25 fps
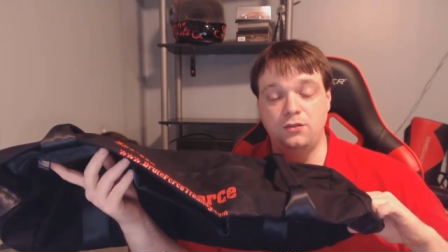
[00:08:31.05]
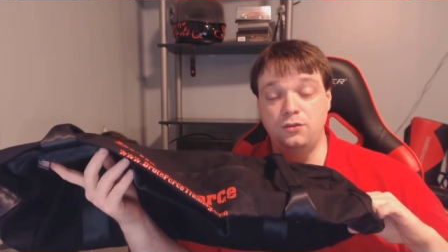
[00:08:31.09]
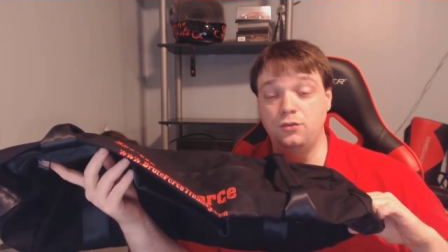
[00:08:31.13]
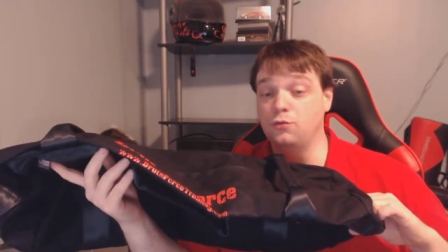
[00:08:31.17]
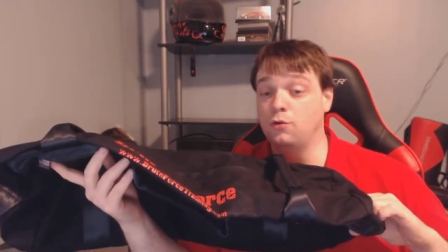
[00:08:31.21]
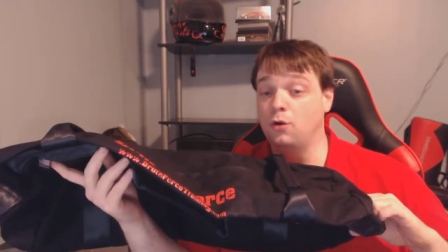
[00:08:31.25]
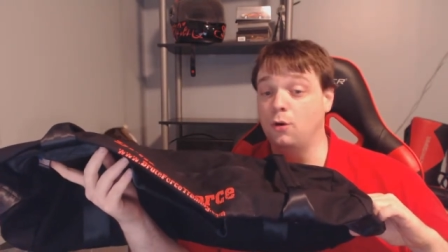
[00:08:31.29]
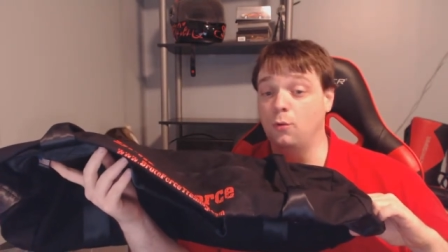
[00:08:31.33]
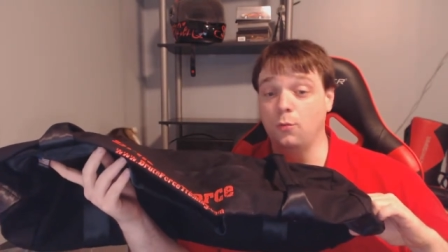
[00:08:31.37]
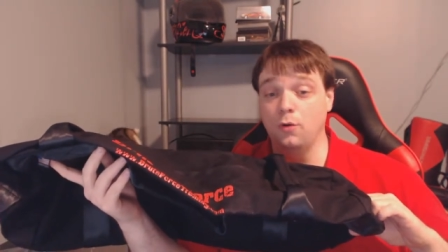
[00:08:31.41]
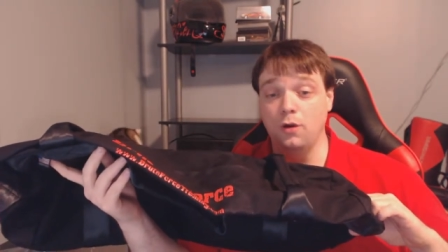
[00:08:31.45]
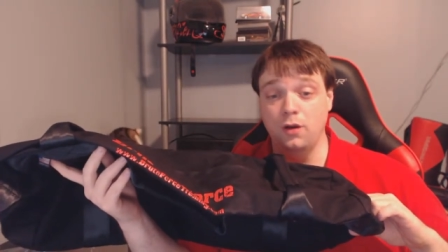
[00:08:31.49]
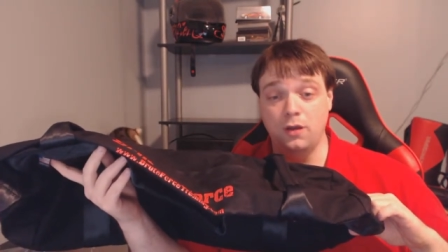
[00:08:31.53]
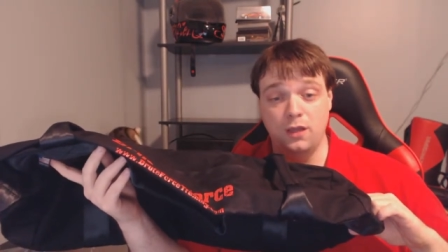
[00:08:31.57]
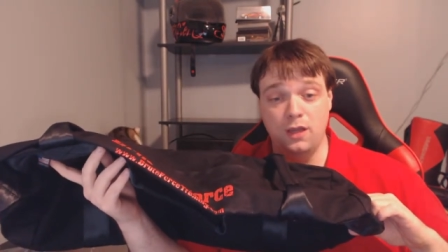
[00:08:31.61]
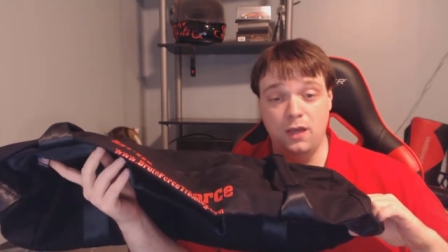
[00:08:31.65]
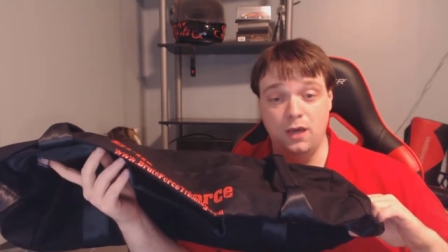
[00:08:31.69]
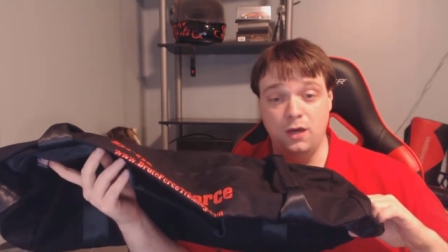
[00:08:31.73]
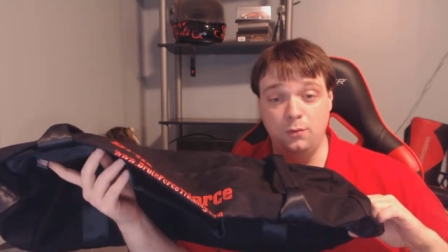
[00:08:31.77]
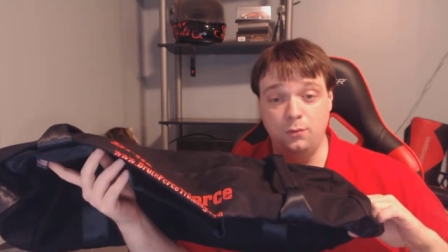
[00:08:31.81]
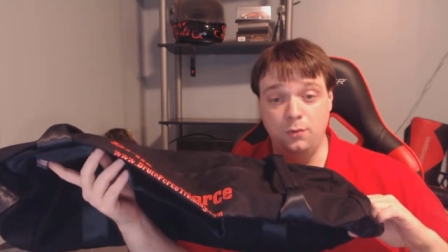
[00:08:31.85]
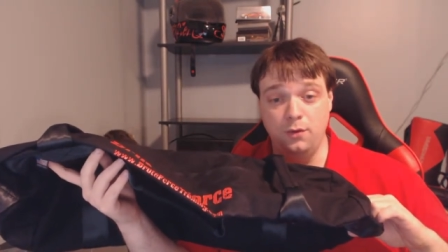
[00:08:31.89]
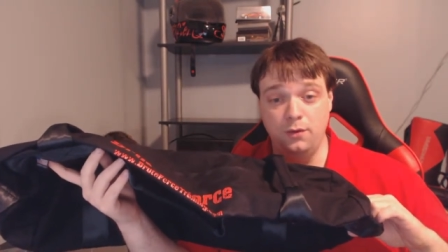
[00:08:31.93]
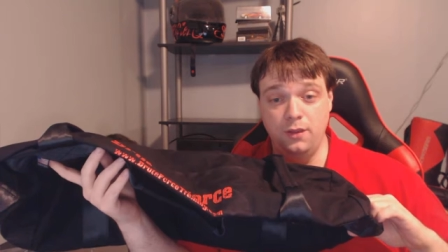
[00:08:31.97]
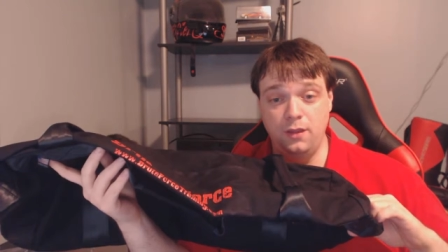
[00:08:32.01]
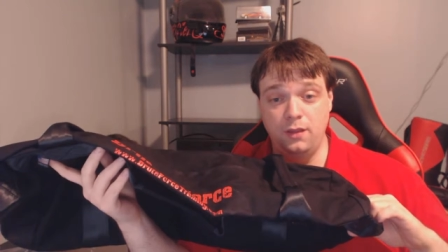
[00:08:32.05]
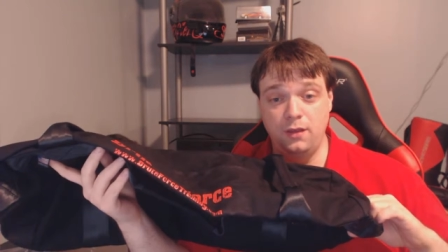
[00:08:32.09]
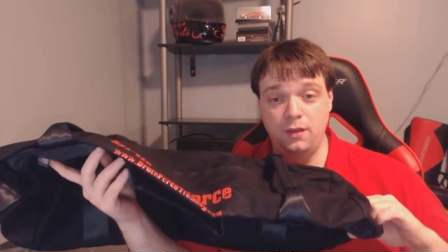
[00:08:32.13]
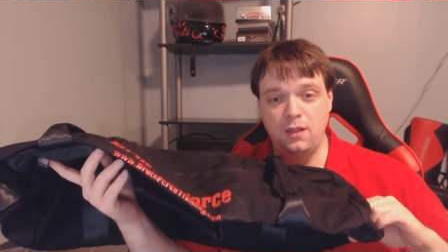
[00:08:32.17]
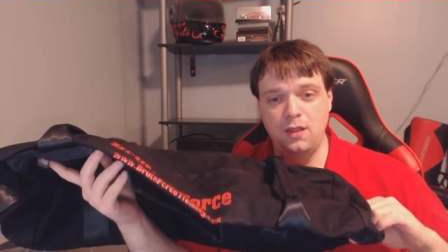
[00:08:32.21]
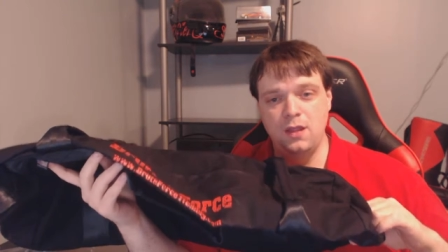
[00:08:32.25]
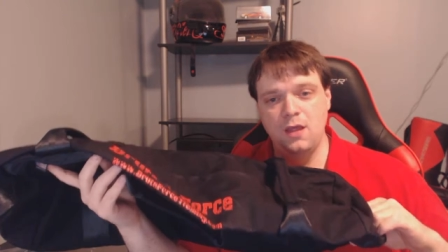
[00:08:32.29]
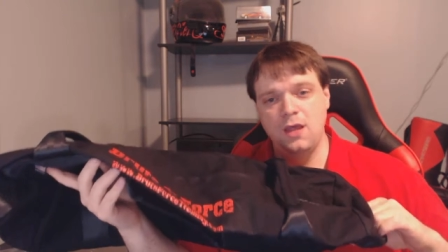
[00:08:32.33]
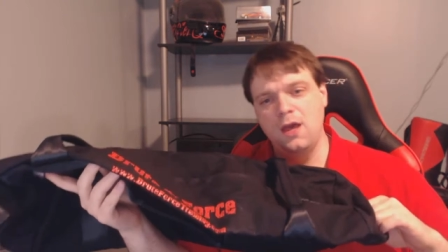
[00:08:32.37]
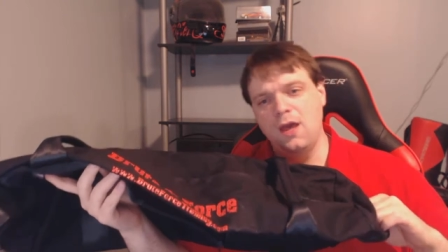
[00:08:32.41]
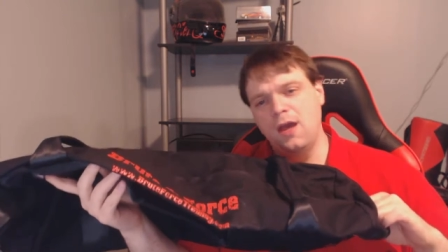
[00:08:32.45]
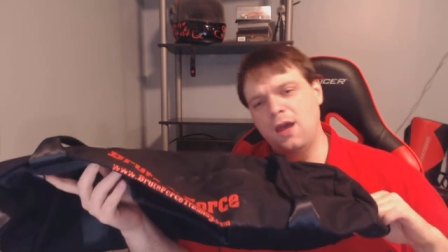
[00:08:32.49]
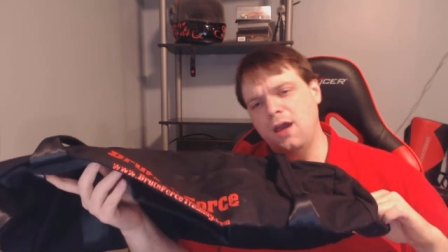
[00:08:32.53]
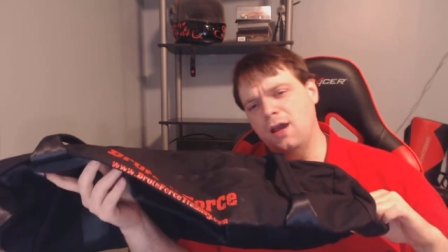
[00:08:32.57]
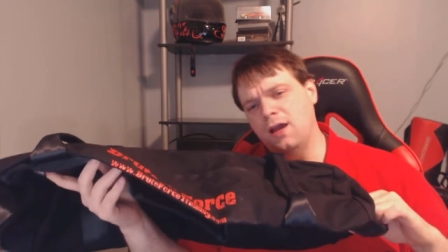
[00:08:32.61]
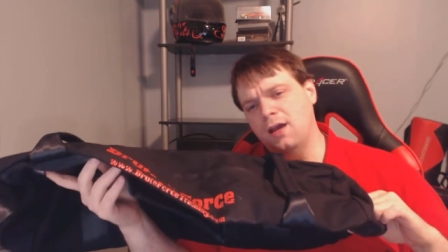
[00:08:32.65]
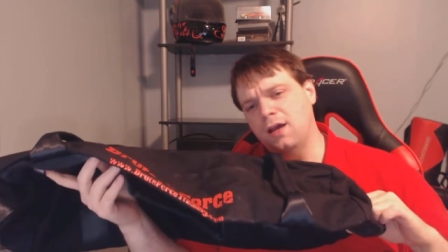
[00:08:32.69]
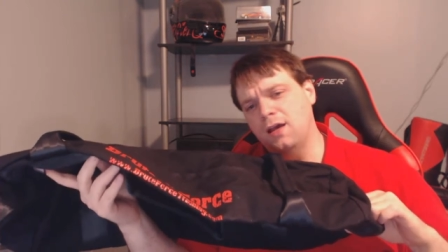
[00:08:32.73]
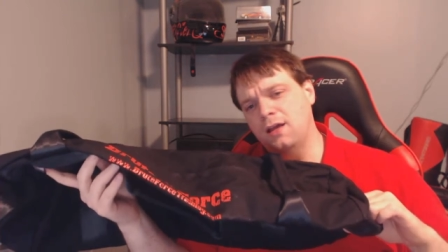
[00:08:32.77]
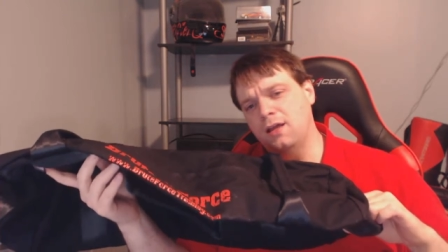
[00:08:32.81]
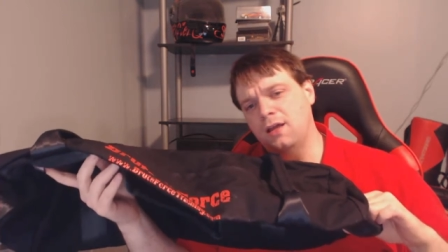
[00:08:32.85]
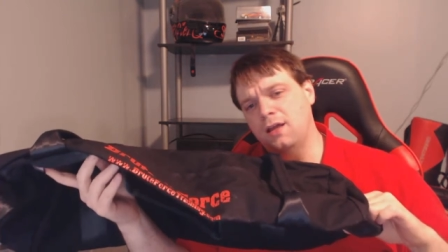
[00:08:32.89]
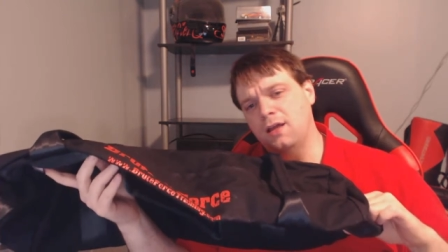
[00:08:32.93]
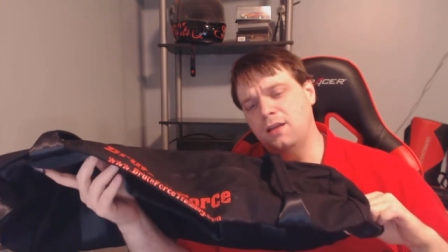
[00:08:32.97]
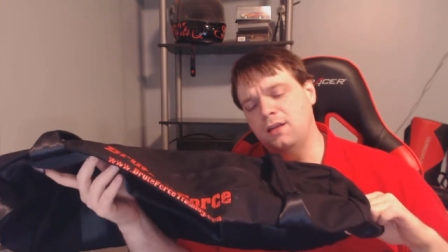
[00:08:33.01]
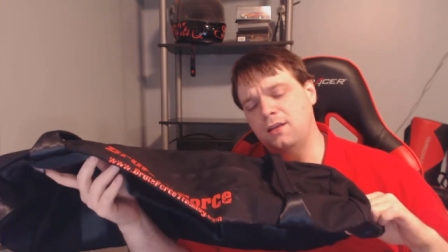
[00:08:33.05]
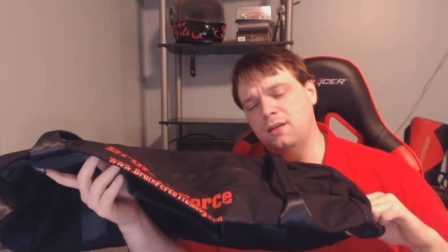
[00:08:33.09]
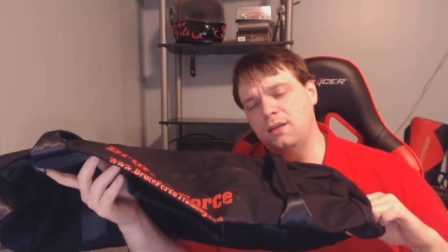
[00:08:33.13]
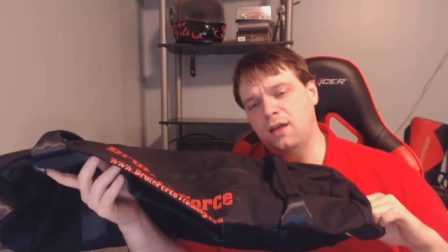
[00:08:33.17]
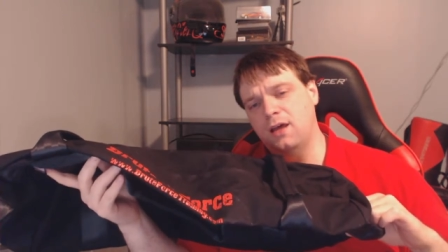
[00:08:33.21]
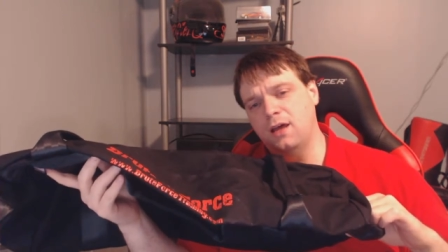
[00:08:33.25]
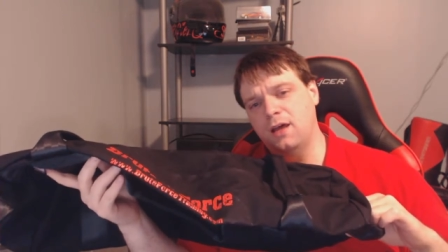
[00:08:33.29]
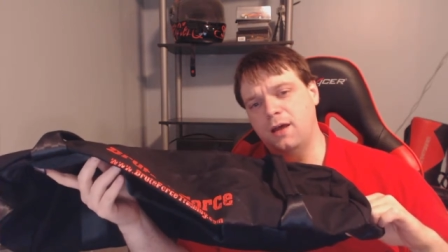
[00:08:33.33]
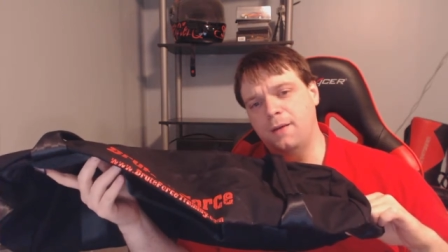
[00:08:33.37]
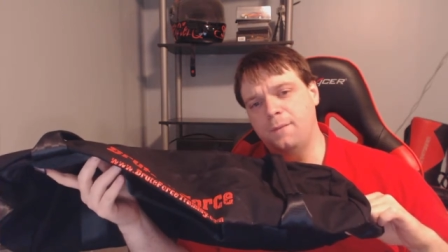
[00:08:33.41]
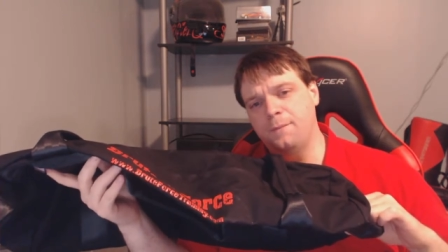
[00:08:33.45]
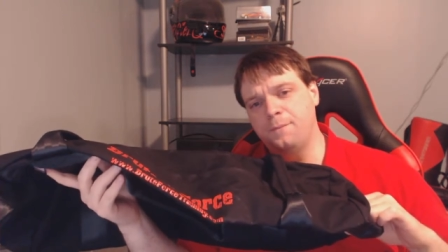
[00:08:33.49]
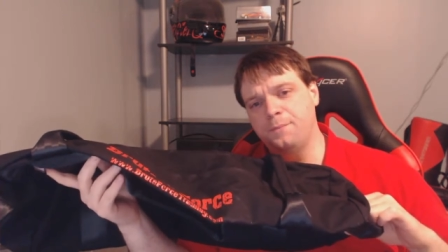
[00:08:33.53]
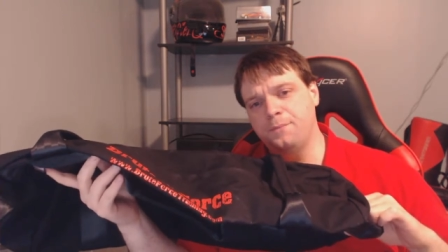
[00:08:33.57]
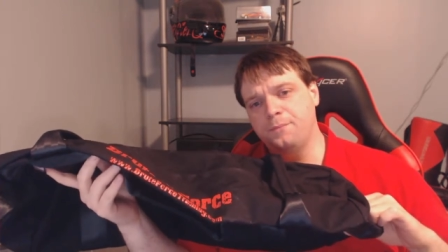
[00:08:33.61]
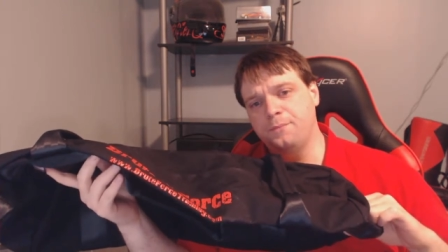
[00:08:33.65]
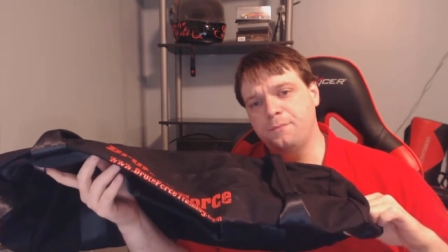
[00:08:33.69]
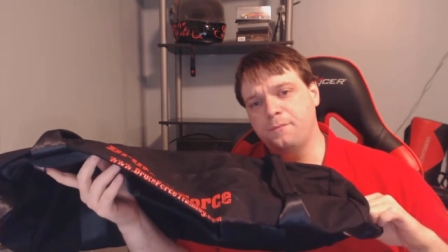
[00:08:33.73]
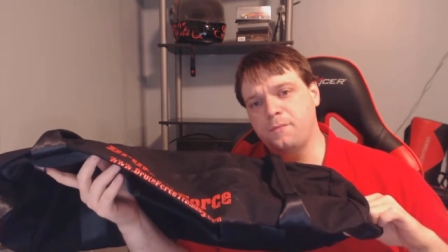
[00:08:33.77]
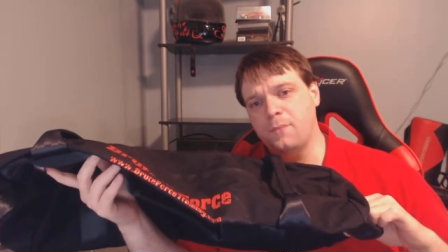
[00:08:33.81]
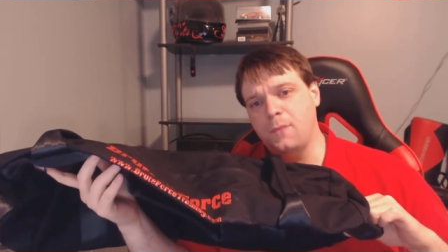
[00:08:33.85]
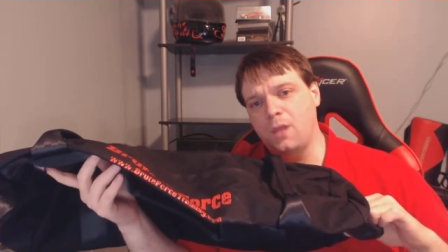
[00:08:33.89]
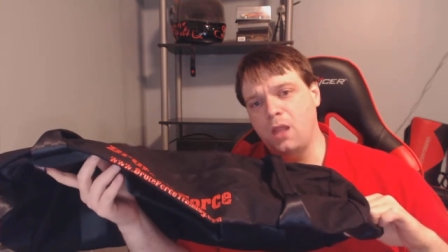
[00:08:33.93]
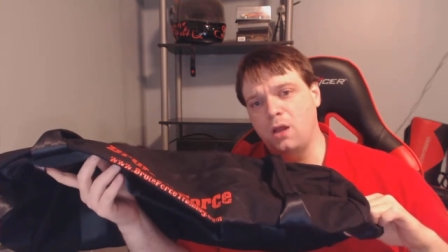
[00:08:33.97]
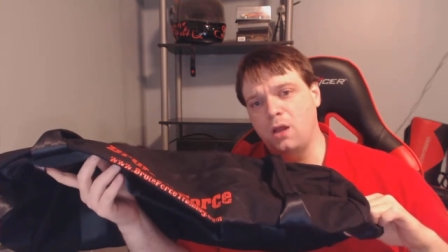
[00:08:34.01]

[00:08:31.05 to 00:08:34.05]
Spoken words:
do a workout with it, and then